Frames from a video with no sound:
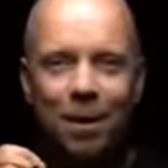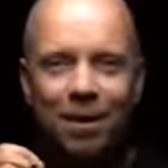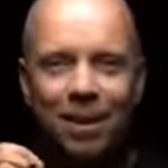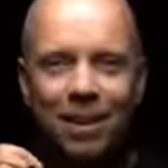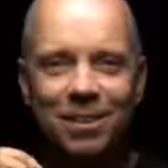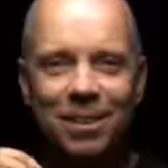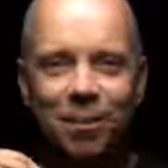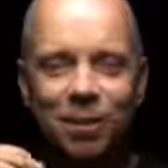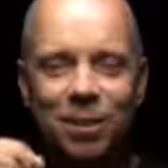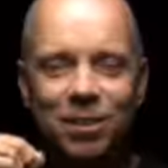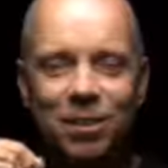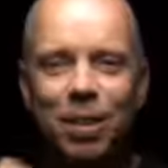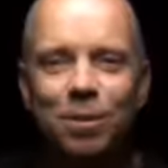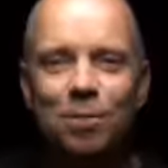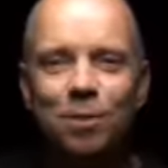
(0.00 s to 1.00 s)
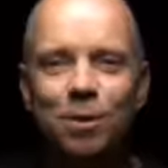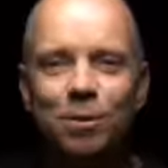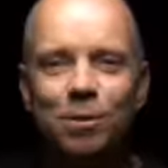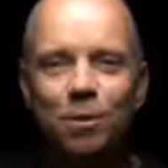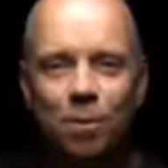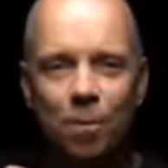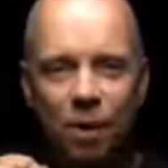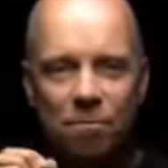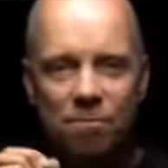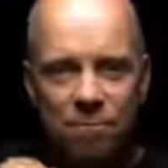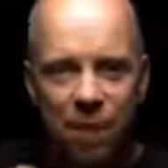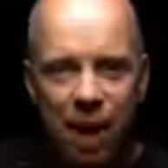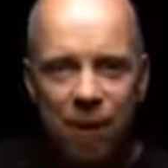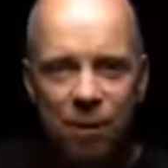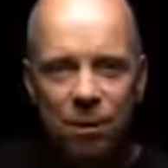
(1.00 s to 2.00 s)
they said, we seem to have
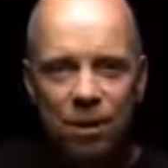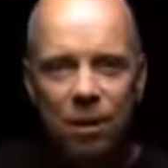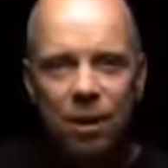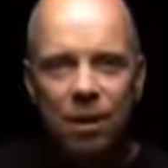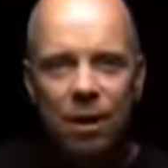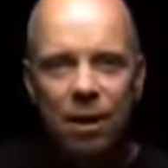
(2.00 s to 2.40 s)
found